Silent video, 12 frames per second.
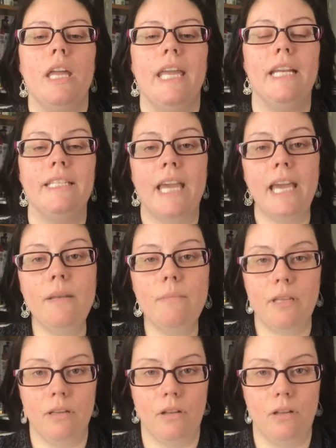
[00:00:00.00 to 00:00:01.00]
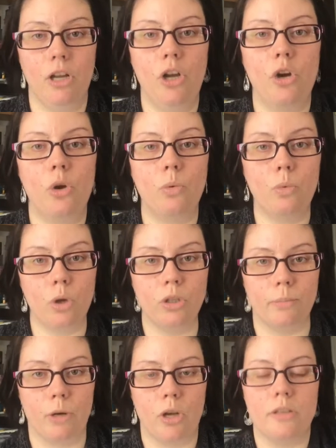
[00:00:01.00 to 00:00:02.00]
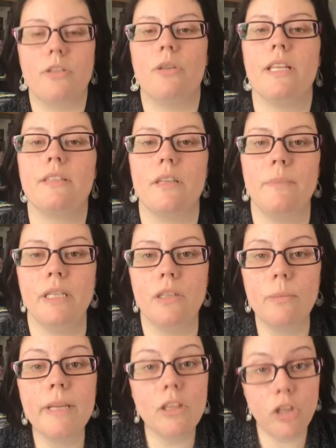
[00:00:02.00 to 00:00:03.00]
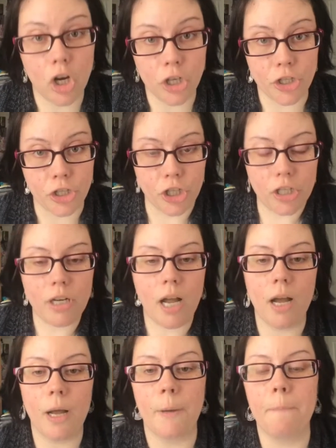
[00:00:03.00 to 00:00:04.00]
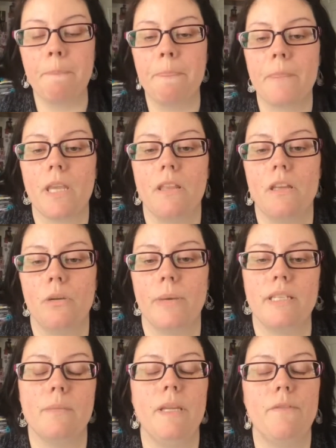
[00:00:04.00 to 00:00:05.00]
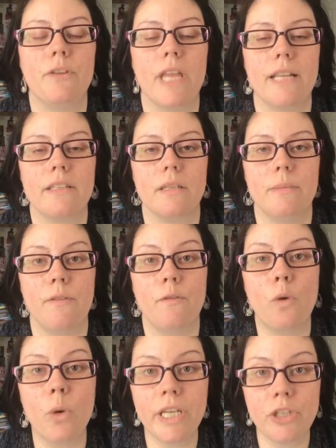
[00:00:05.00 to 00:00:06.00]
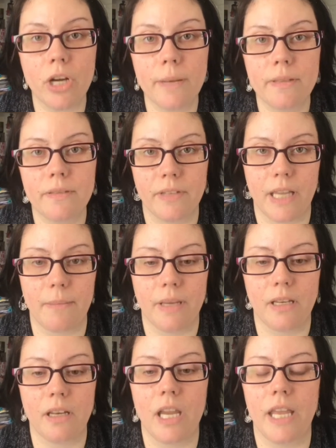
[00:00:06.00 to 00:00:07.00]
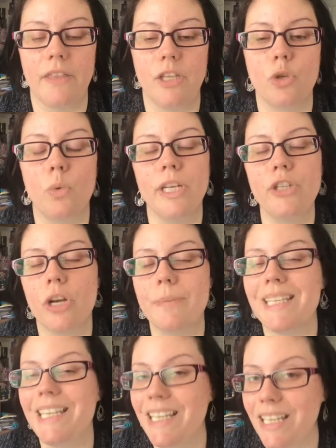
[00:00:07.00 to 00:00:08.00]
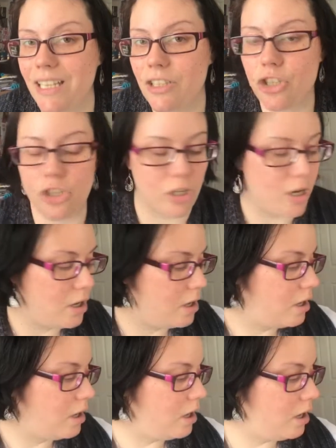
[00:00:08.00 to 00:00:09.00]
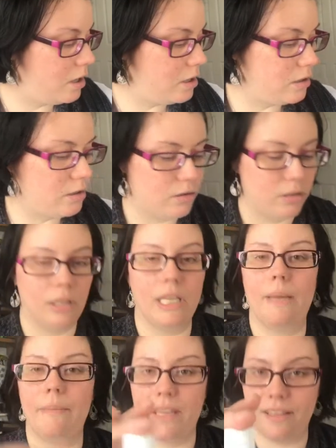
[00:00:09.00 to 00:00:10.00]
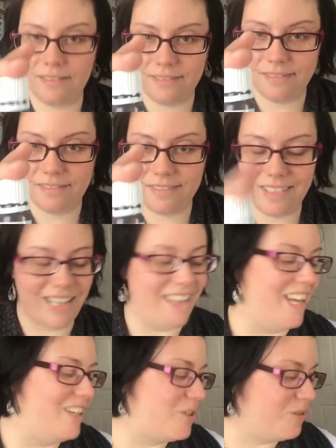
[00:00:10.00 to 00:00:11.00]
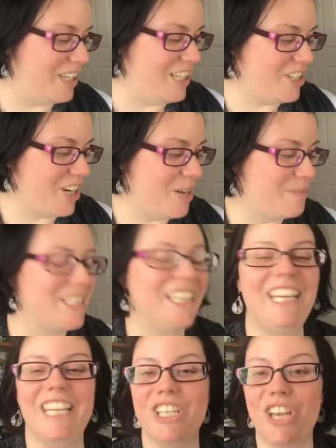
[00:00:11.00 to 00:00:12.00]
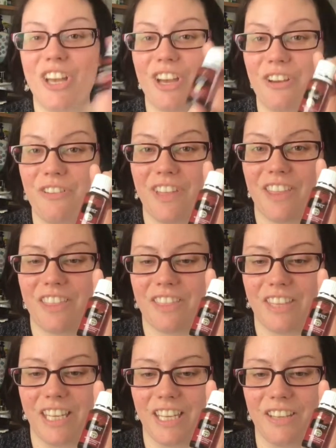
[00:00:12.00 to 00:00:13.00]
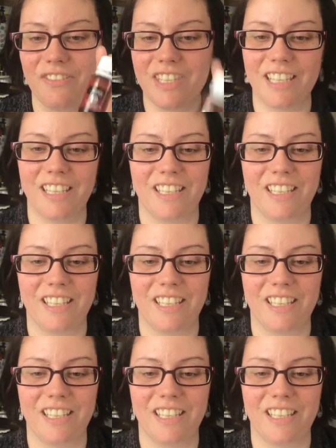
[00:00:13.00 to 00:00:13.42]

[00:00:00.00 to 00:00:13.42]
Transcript: In a 10 mil roller ball, so that's going to be a little bit larger. The recipe for that is going to be 40 drops of lemon, and then 20 drops each lemon, and then 20 drops each of Thieves,